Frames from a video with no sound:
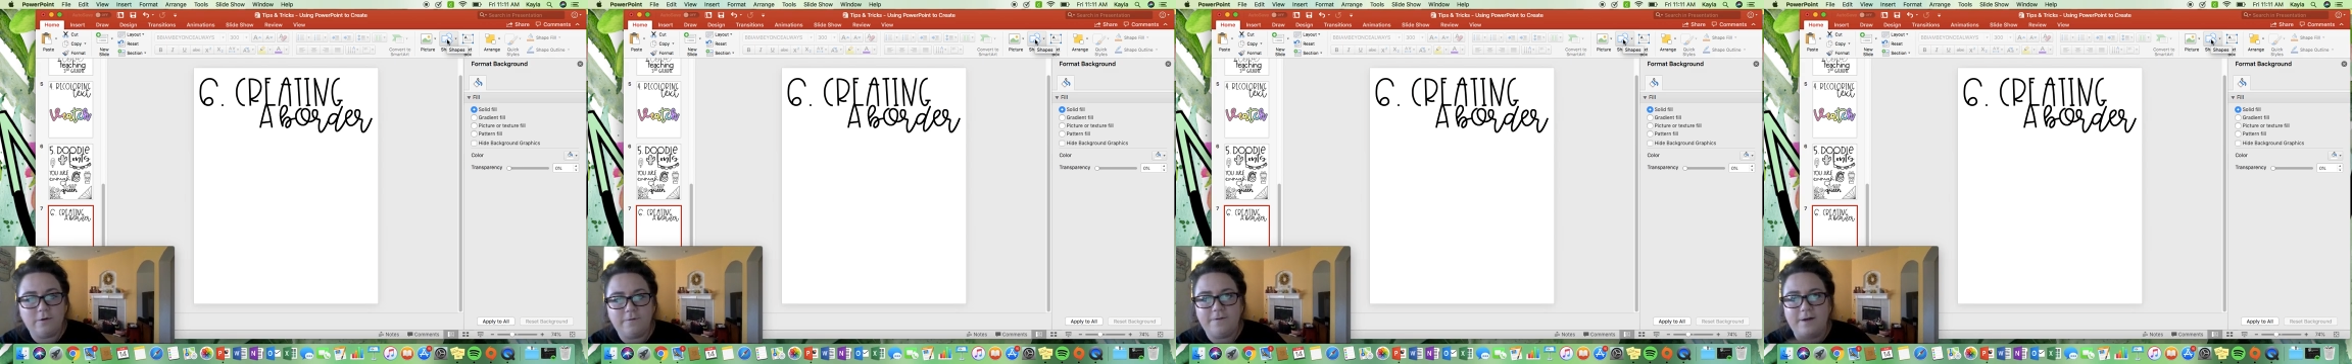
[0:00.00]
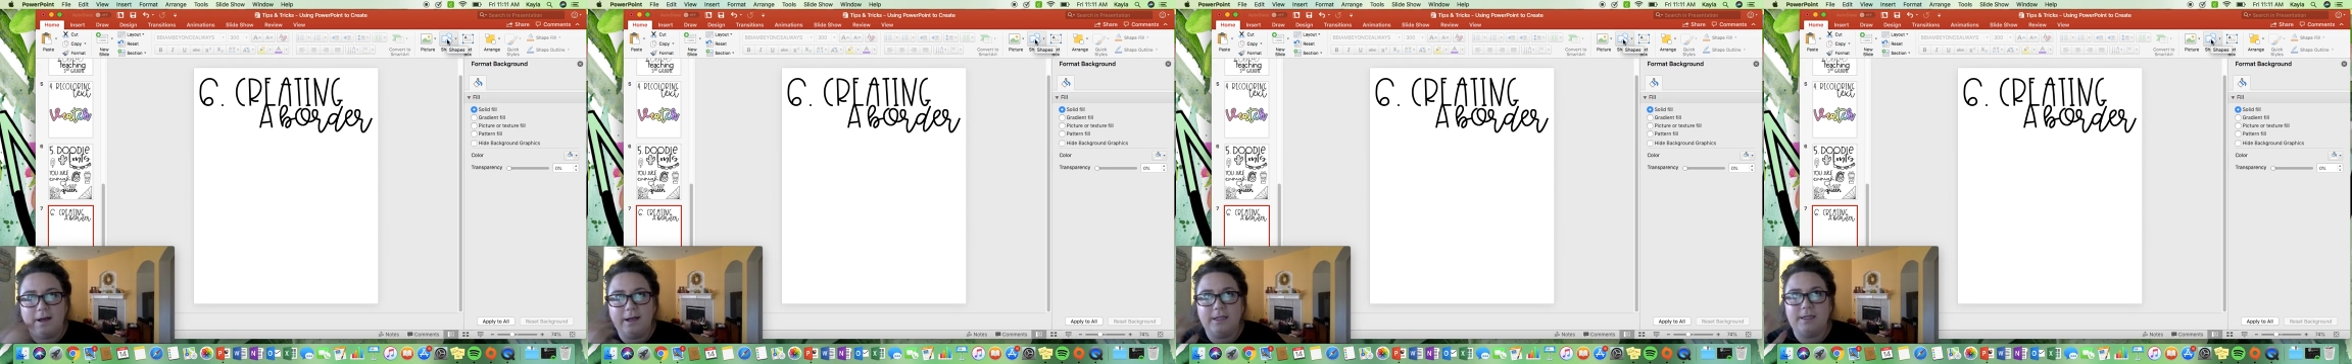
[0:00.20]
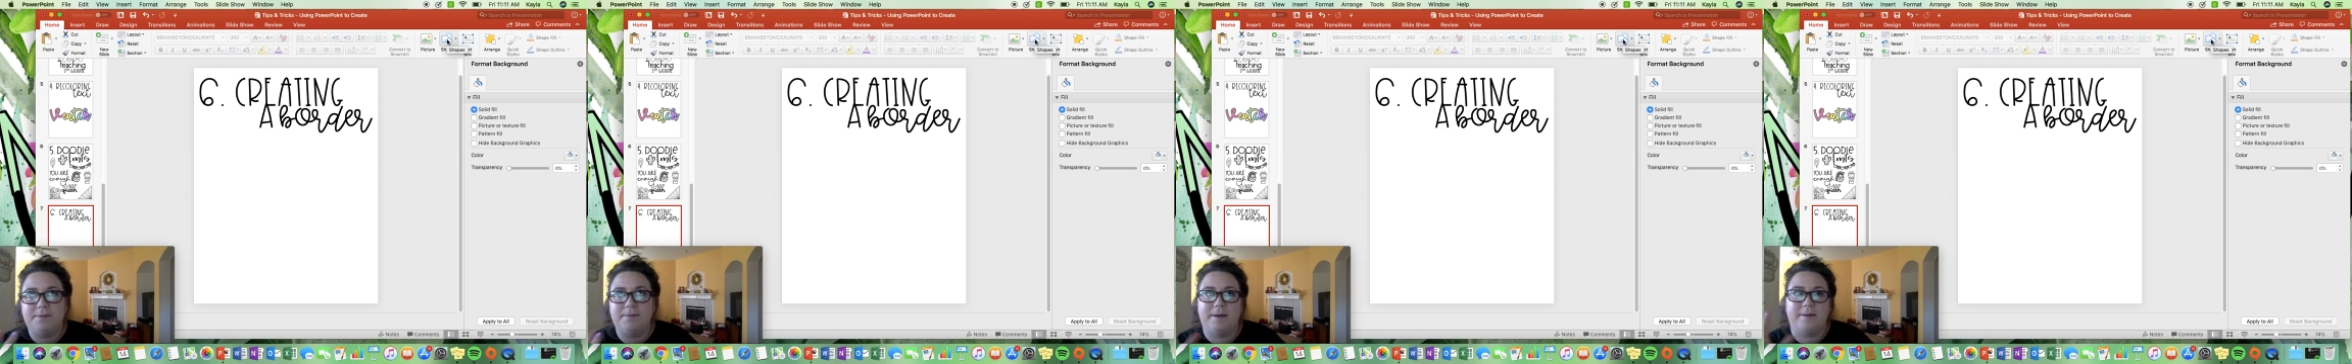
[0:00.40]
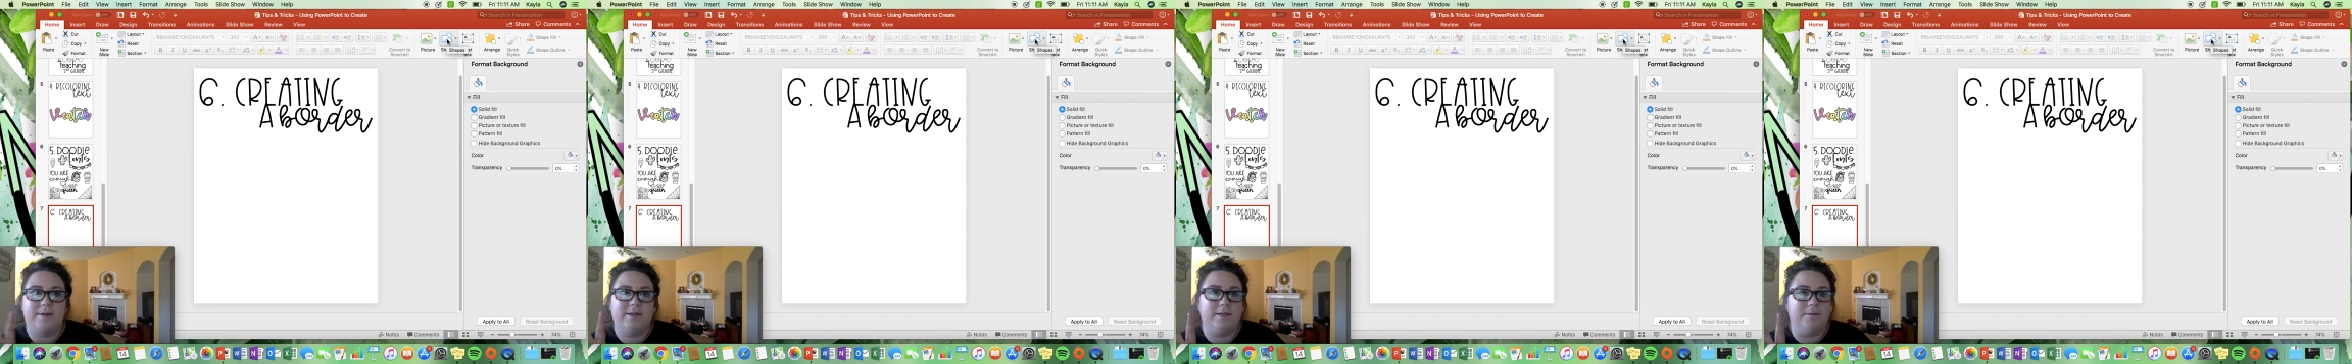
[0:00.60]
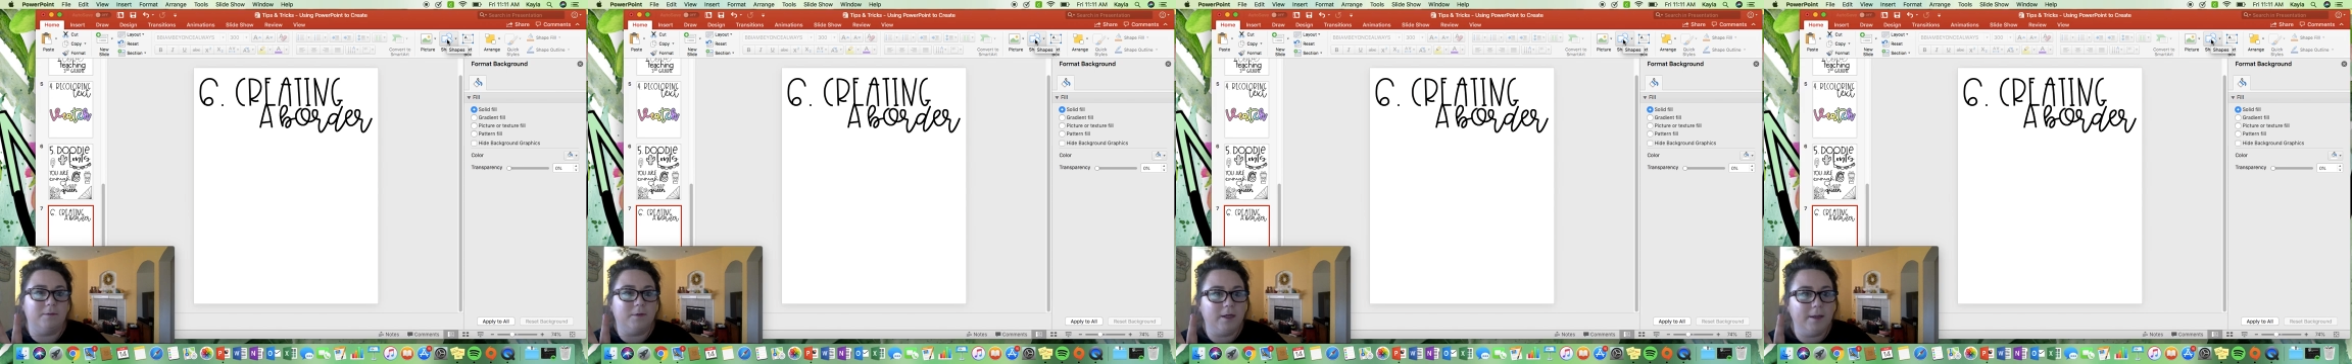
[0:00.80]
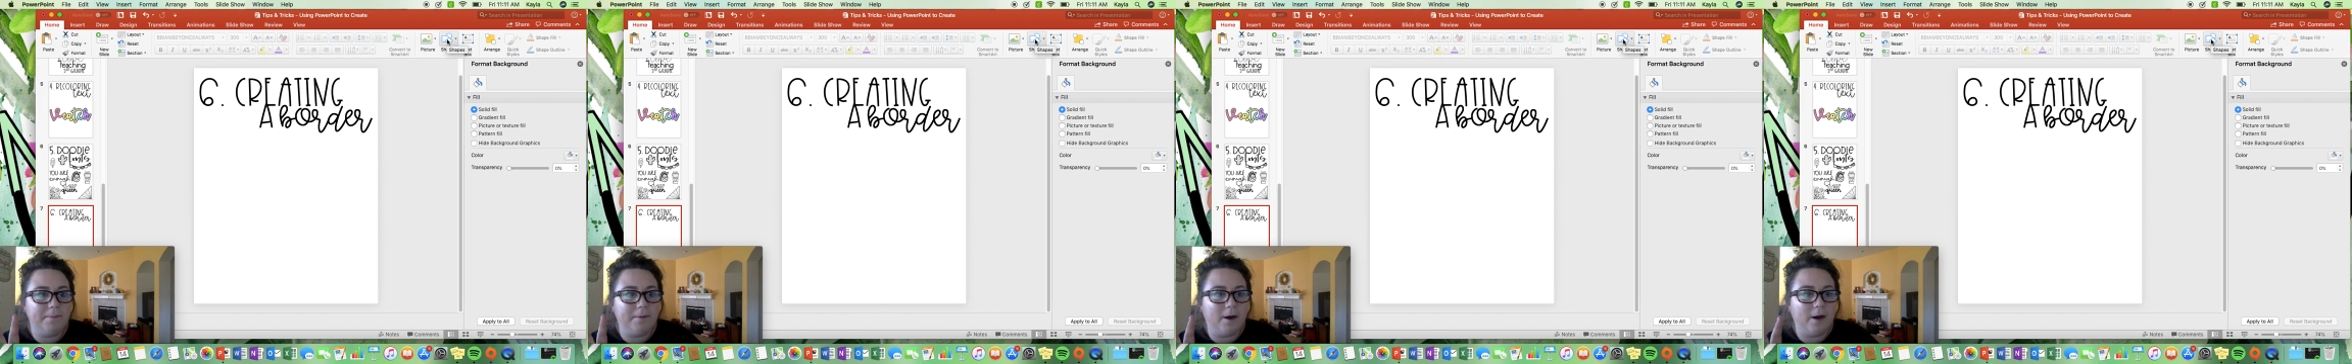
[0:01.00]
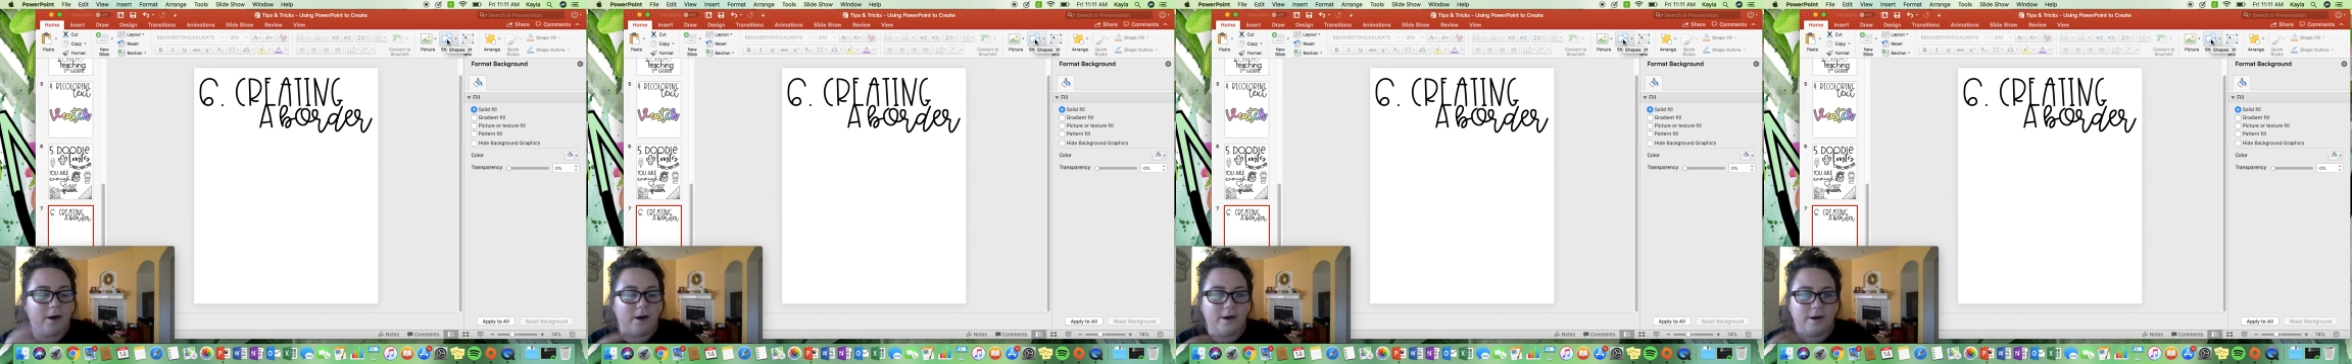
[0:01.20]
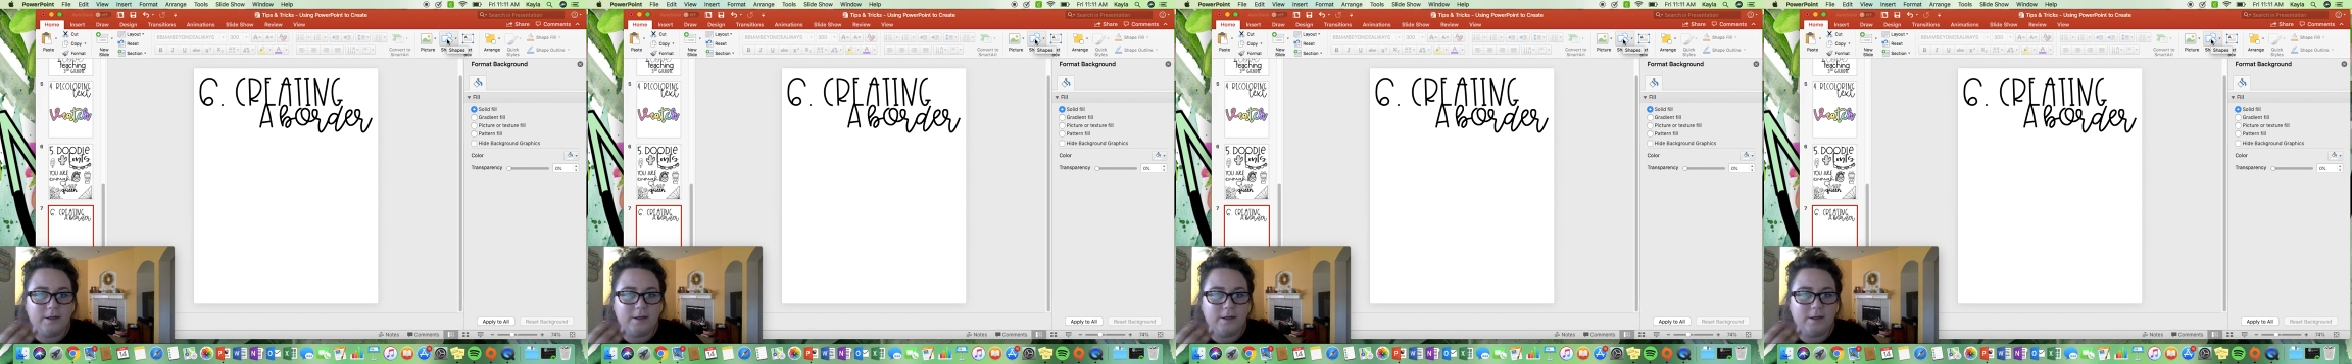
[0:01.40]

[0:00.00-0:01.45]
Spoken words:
fonts, maybe some clip art.